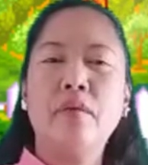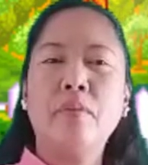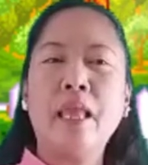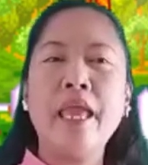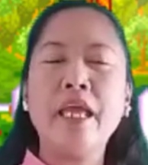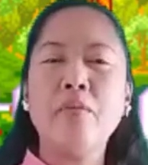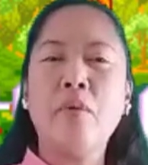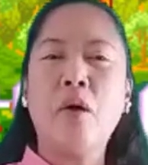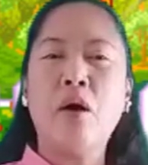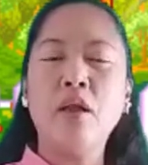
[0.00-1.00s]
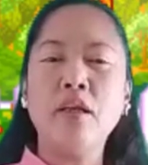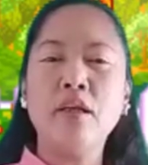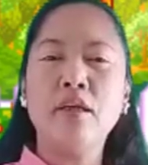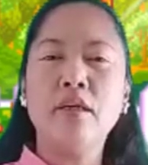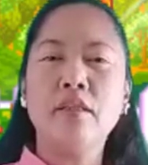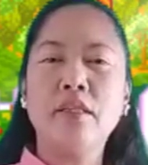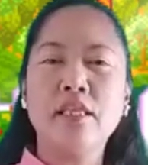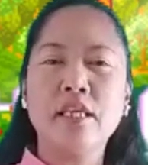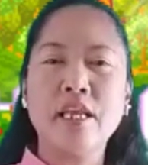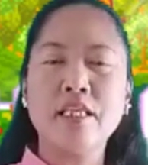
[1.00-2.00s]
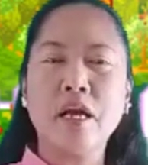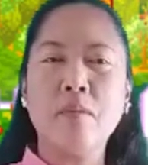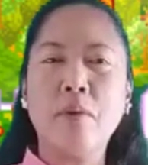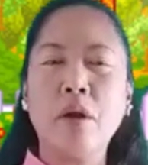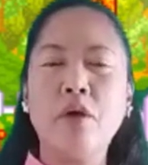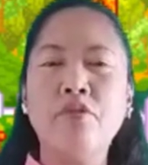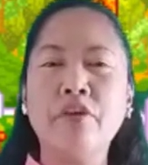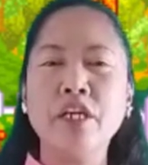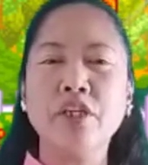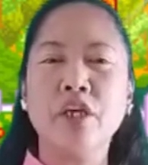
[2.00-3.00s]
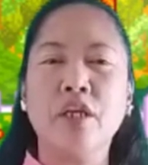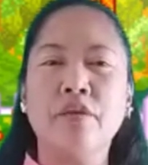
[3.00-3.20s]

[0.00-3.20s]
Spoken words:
Playing a ball, that is an example of friction.